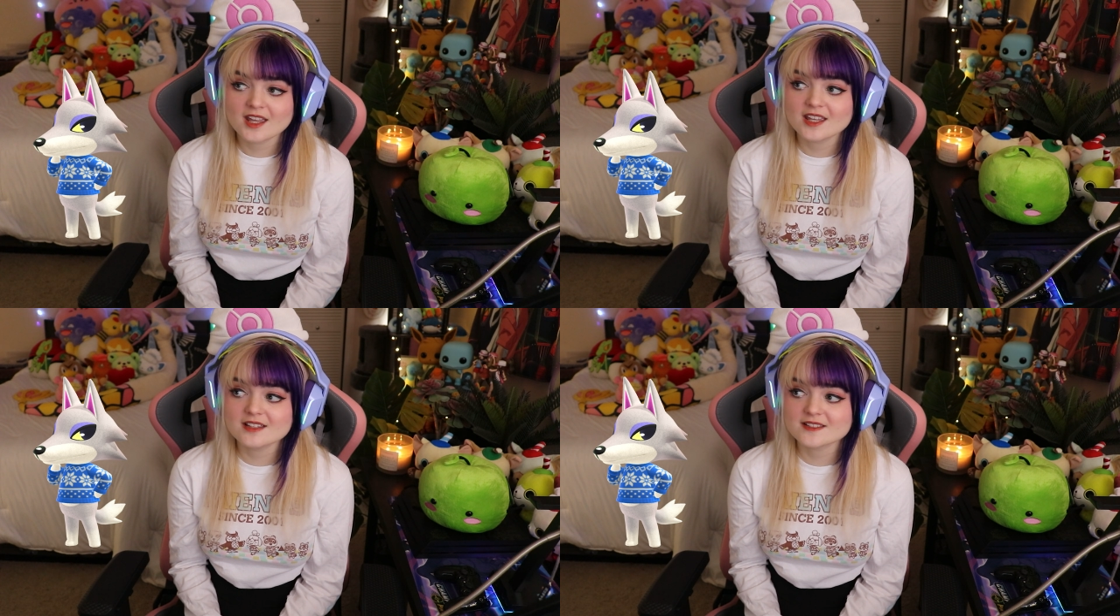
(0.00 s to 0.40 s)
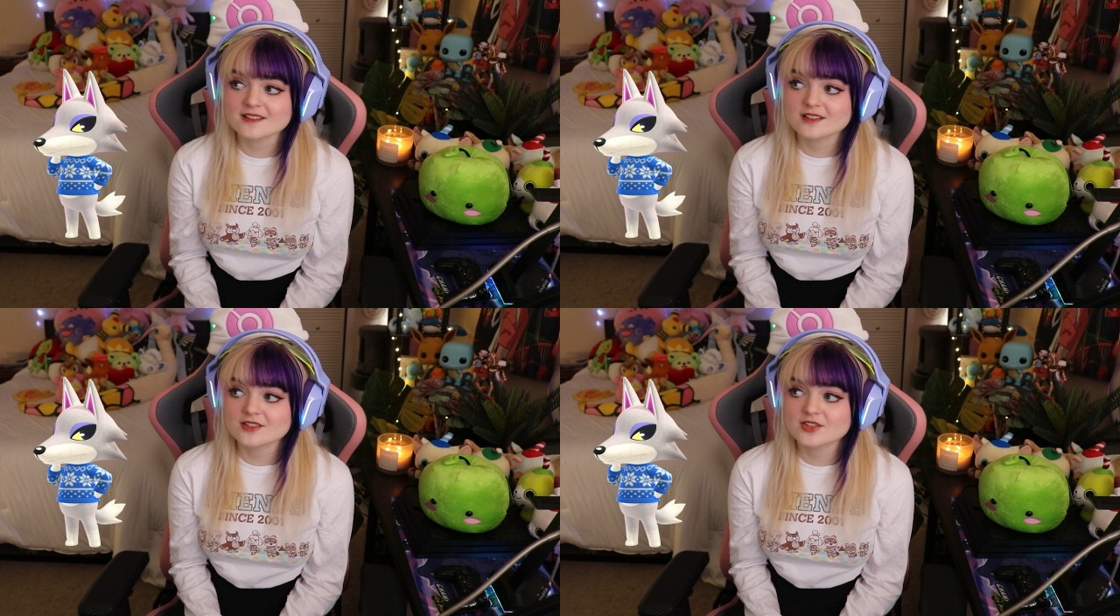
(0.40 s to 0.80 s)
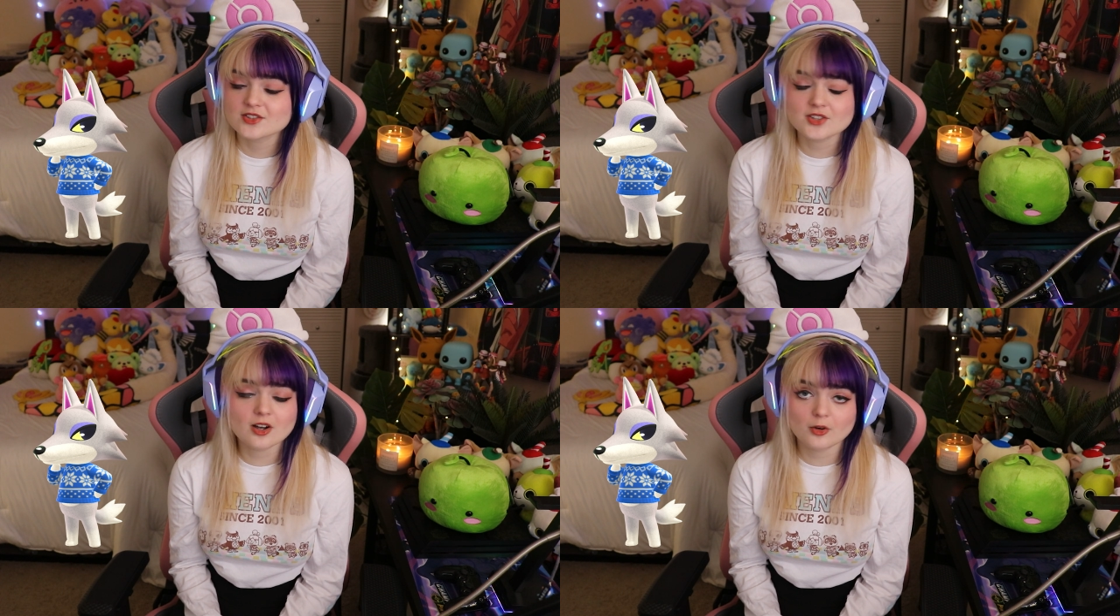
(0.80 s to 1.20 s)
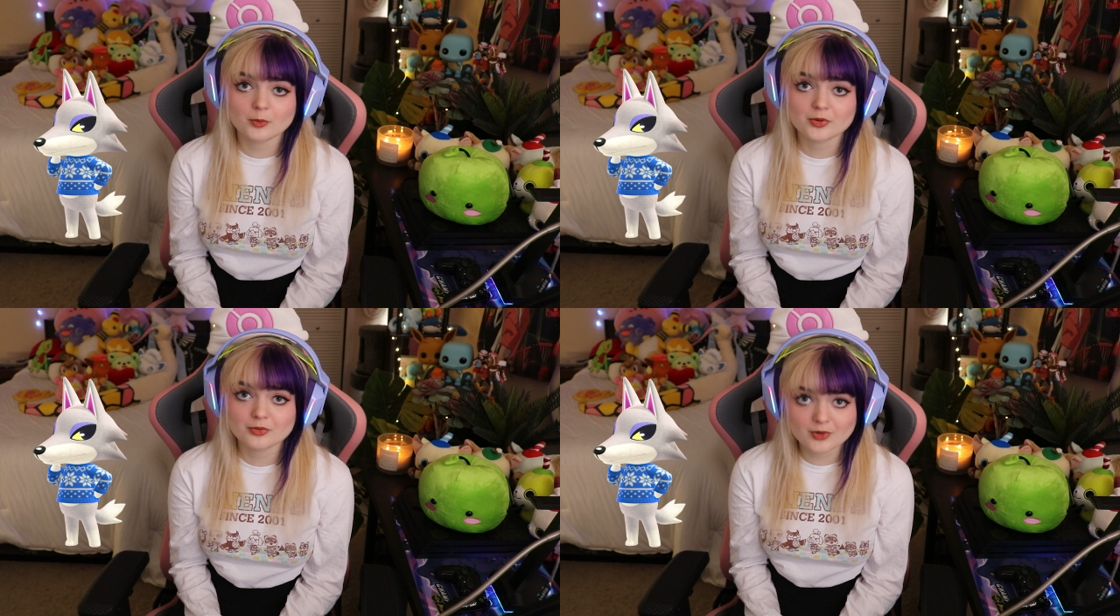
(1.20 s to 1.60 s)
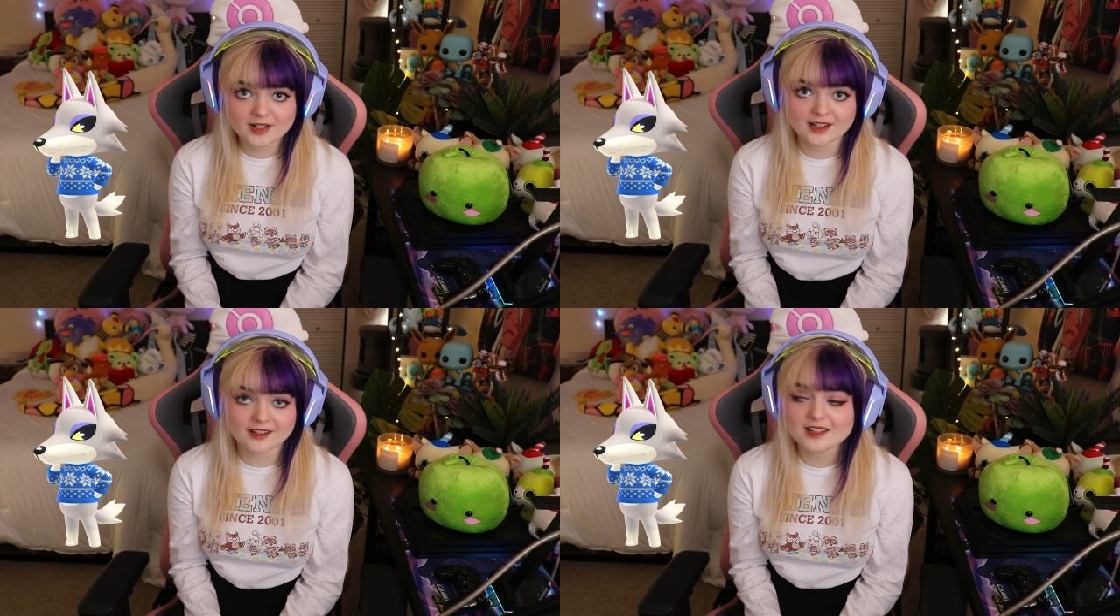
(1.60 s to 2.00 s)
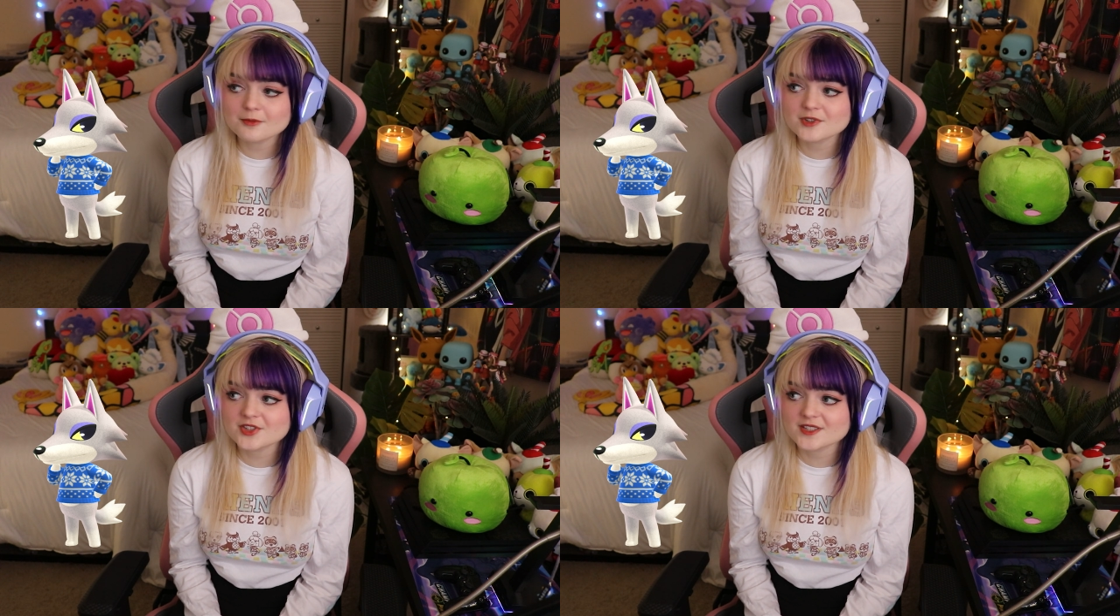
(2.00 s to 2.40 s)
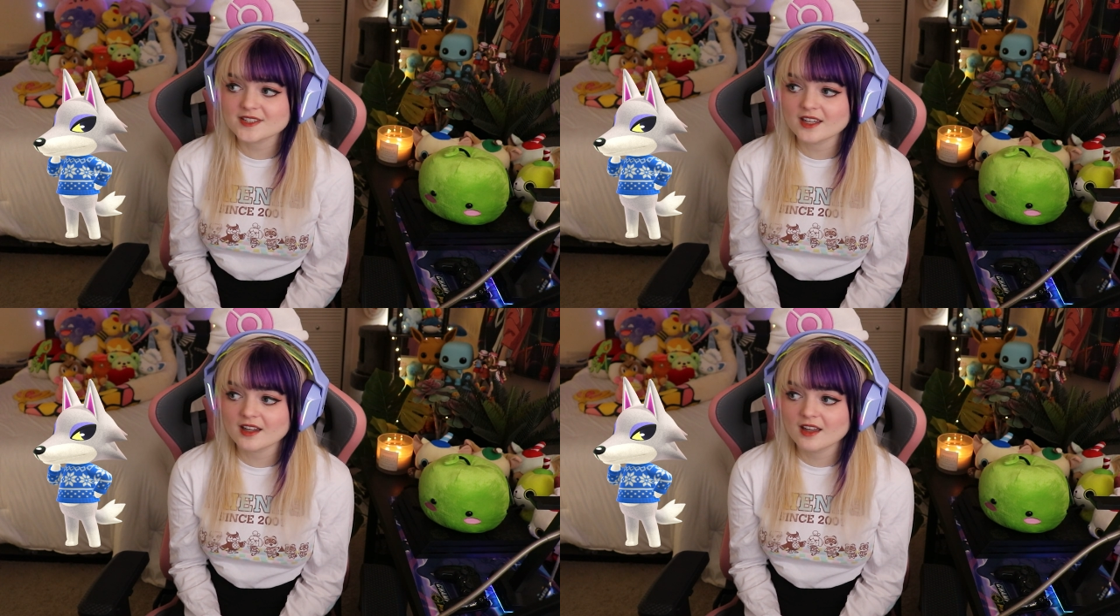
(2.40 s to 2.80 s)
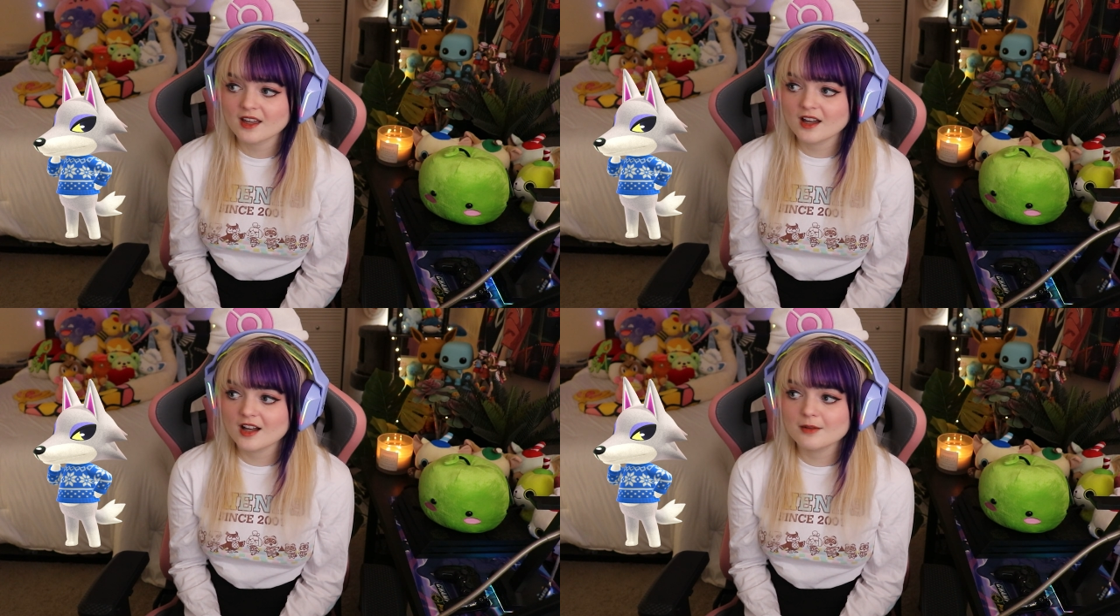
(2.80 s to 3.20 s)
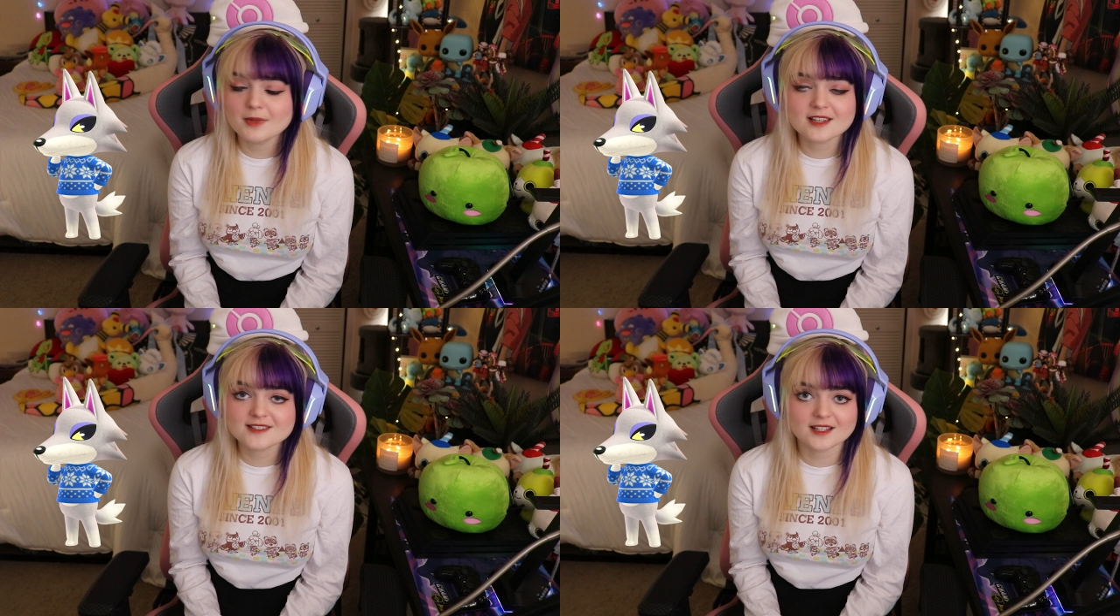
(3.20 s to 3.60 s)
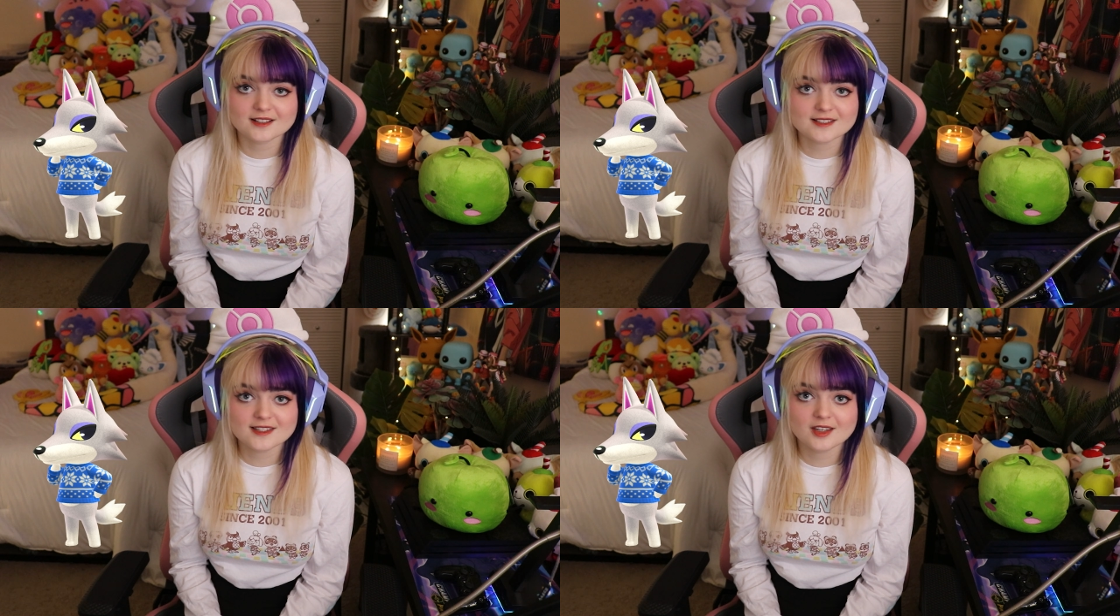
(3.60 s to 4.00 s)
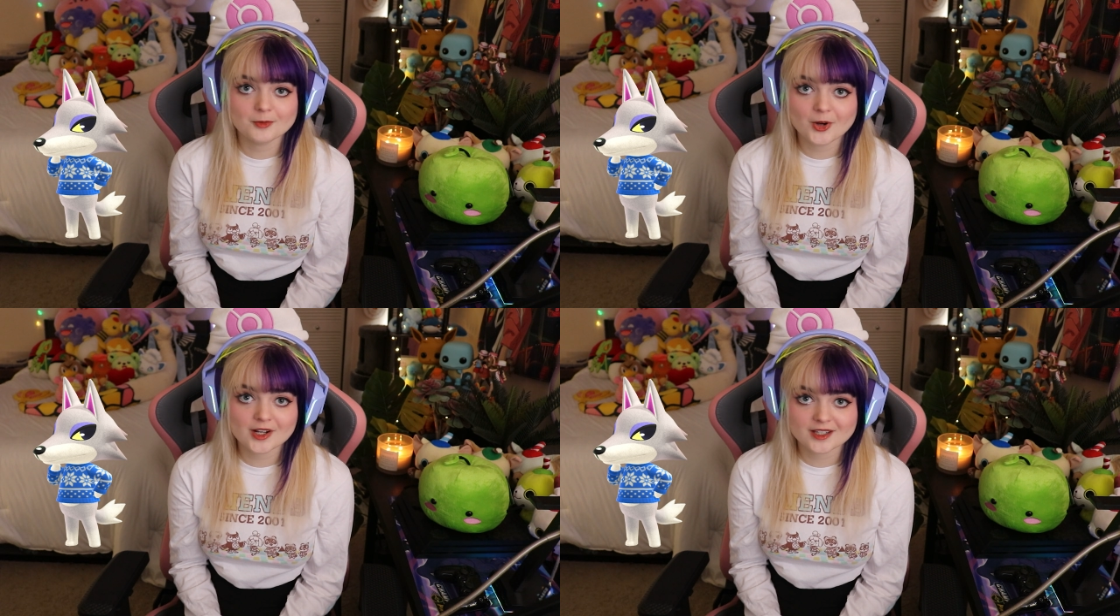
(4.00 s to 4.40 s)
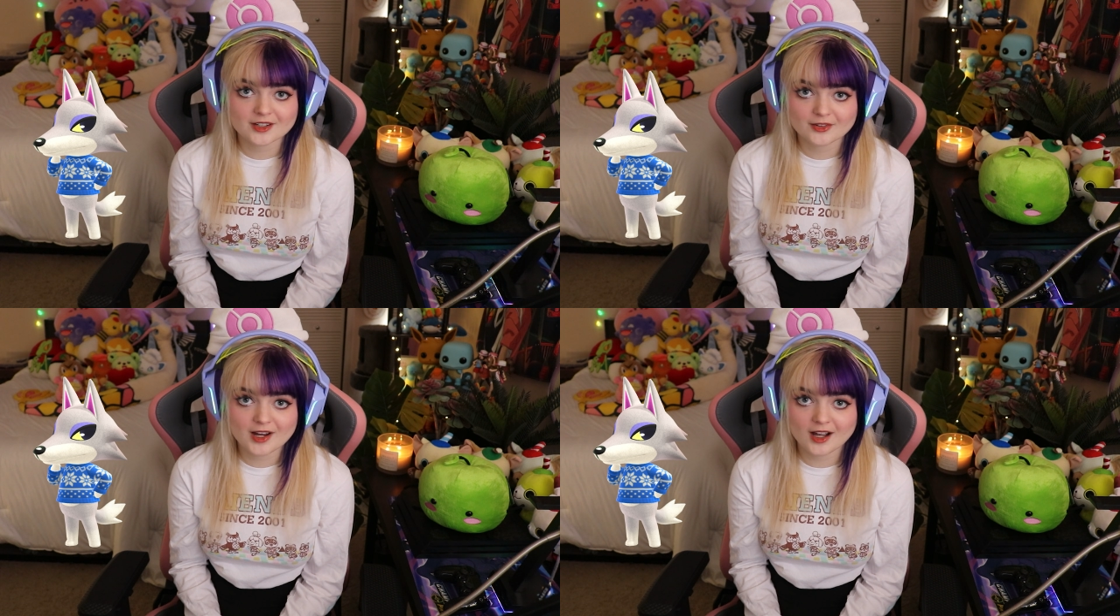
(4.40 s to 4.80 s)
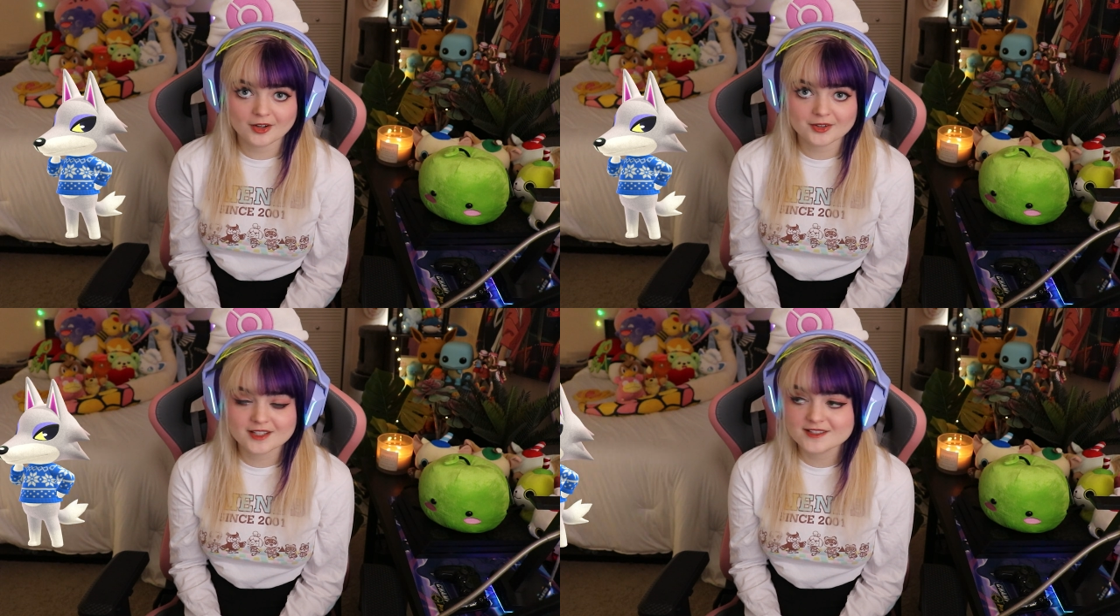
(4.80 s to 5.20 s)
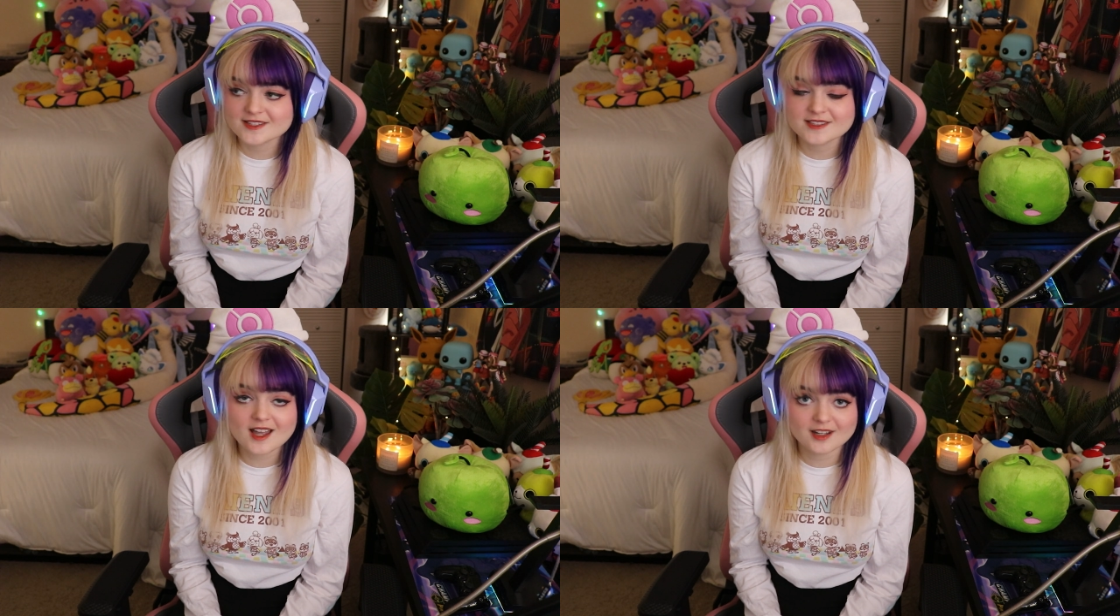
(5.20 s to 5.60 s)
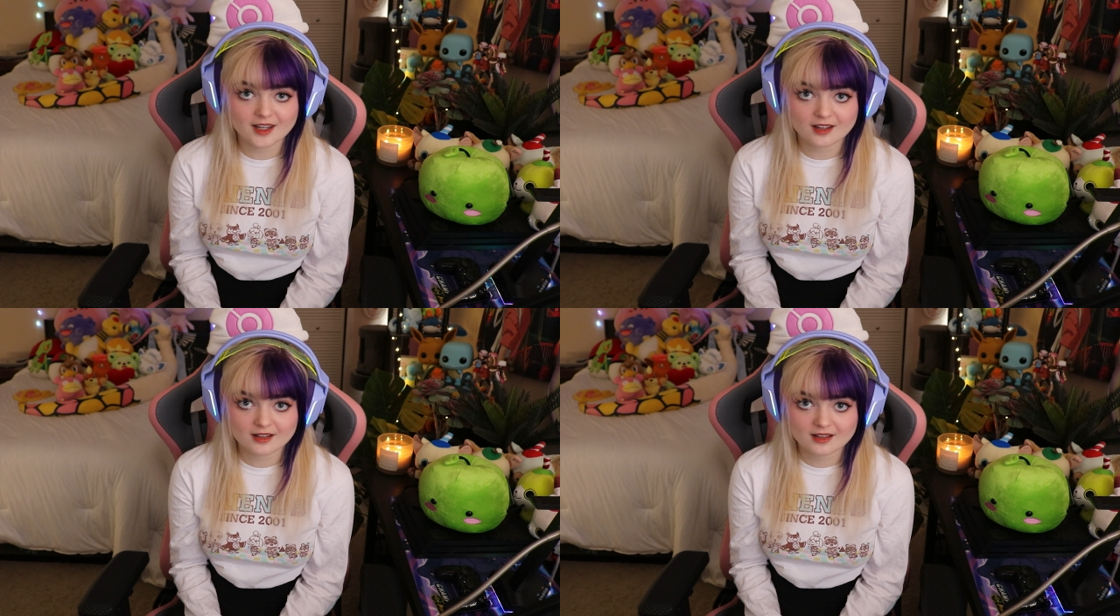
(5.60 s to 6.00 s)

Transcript: He is so pretty. It was just like amazing to see him walking around. He's stunning.